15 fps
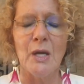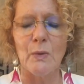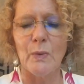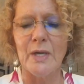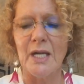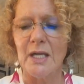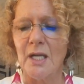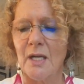
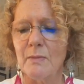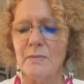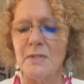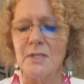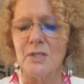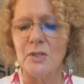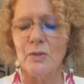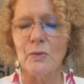when it
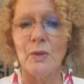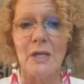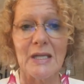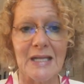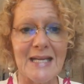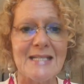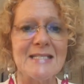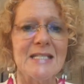comes to
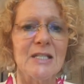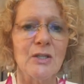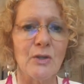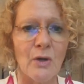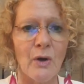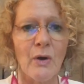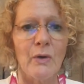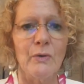letting
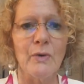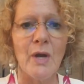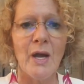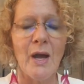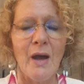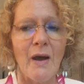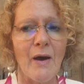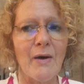go
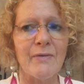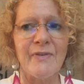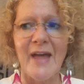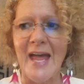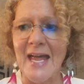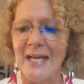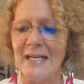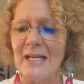of
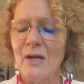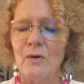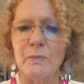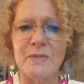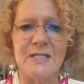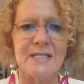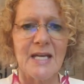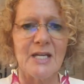any
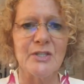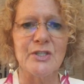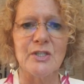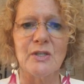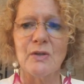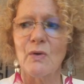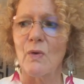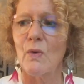
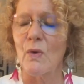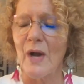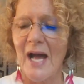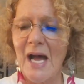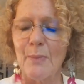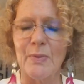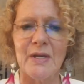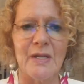obsession or
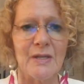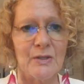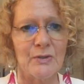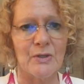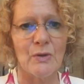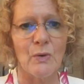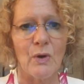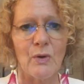habit that
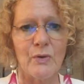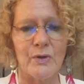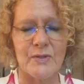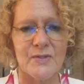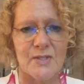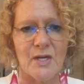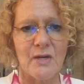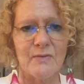no longer
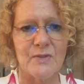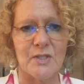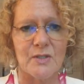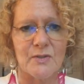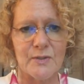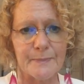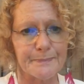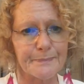serves
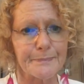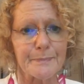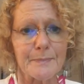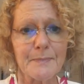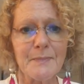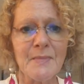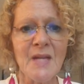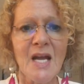us.
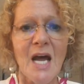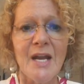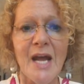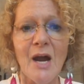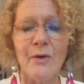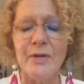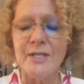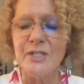And
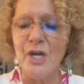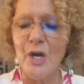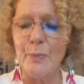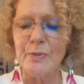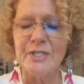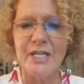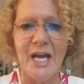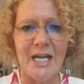our
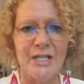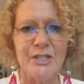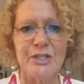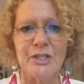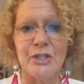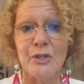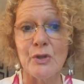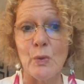
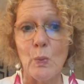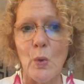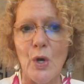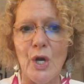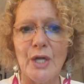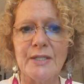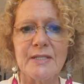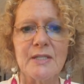interpretation and the
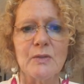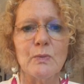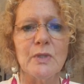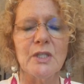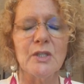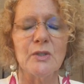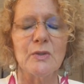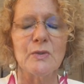words that we
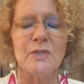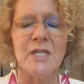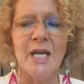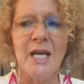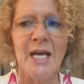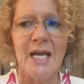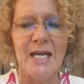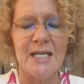use
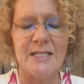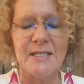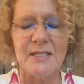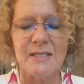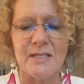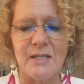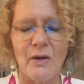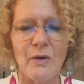is
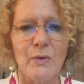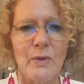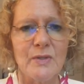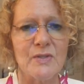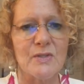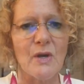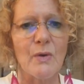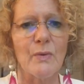so,
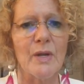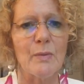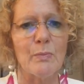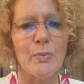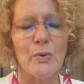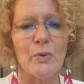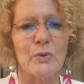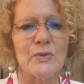so
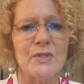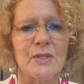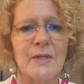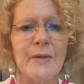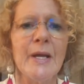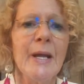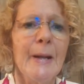important.